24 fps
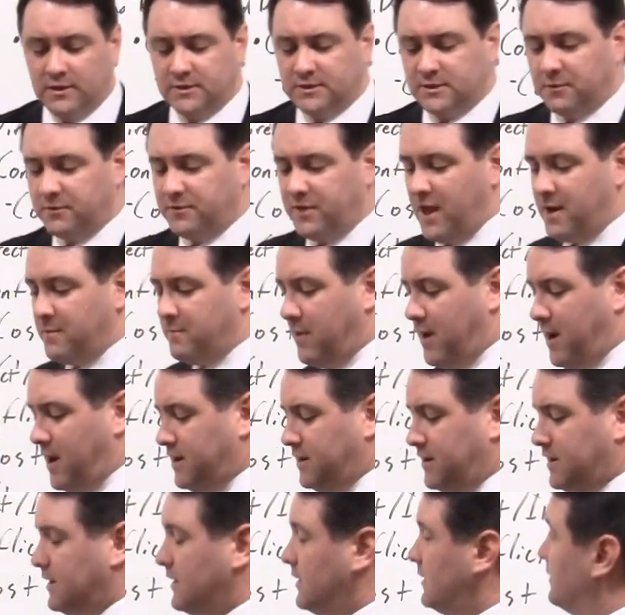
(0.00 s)
So with that in
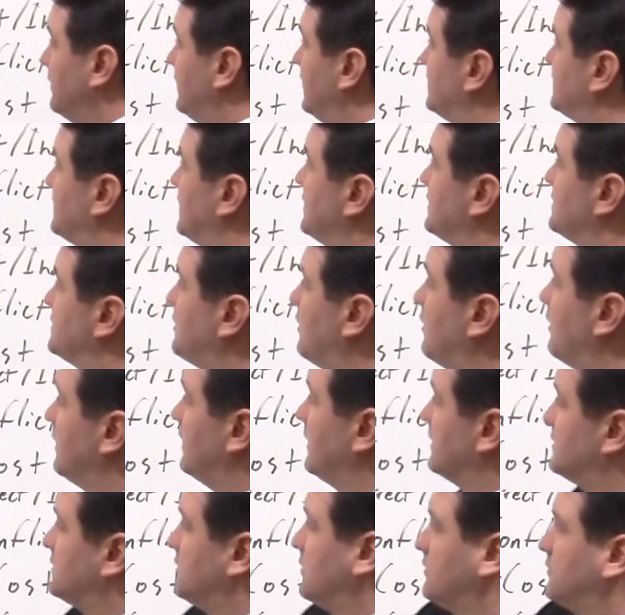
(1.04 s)
mind, let's get
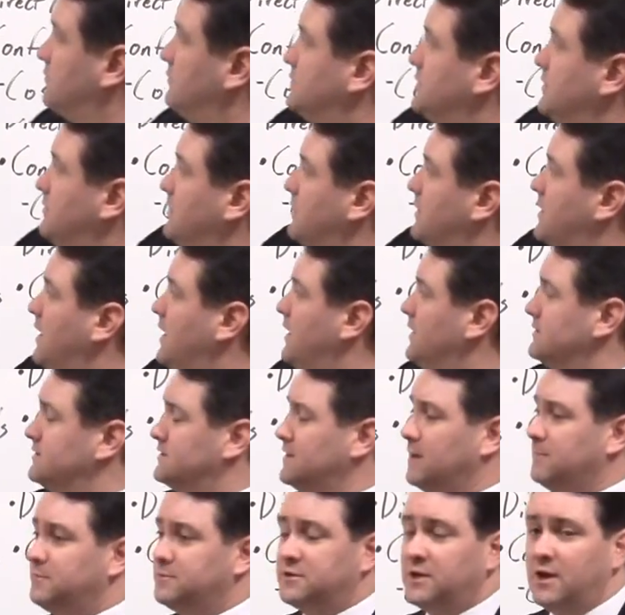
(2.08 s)
started. Let's talk through some of the
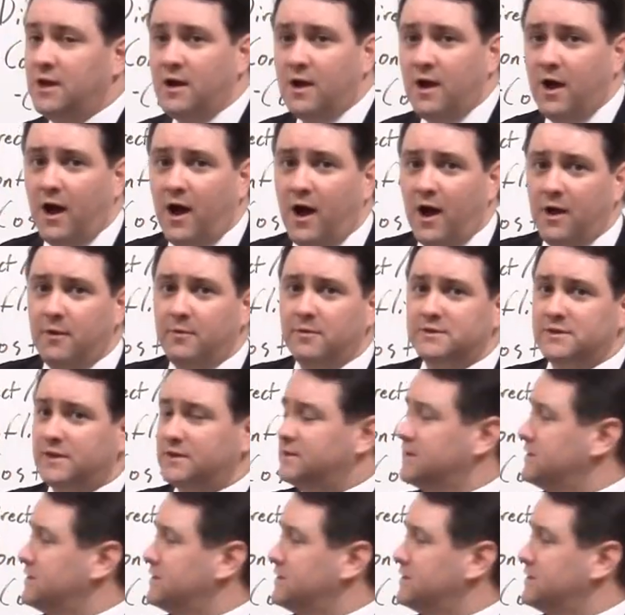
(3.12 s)
concepts. I always